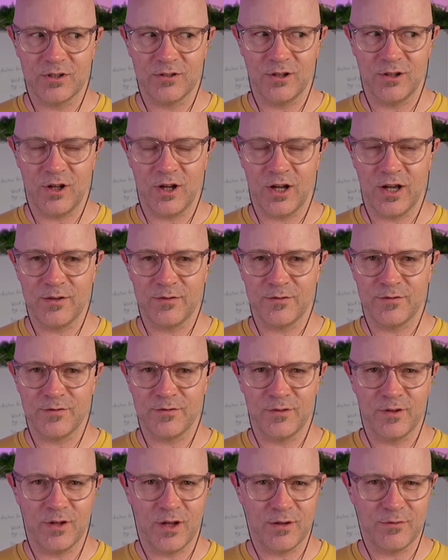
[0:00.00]

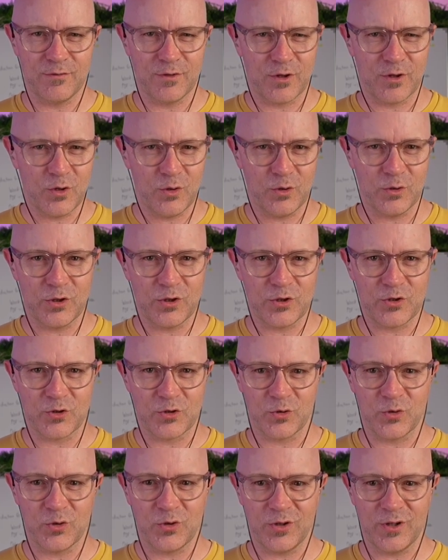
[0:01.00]
live recorded
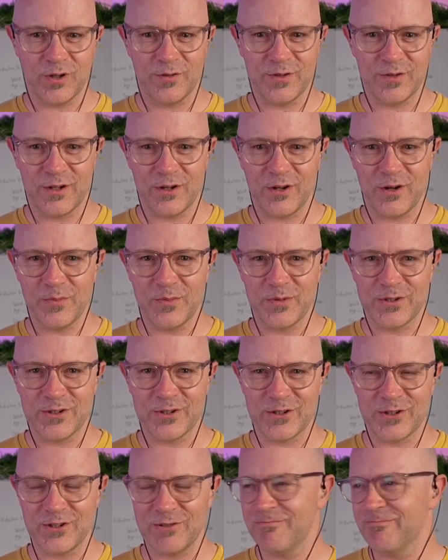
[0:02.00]
draw of our
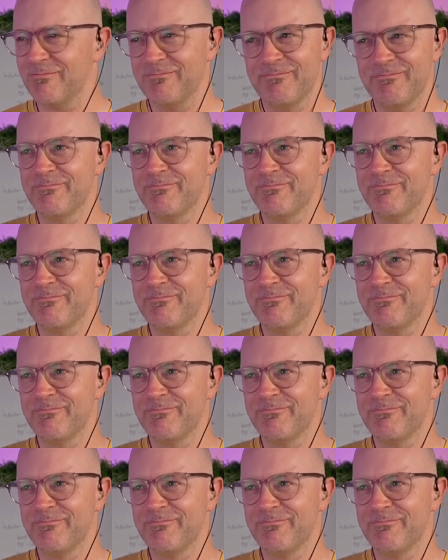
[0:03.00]
competition.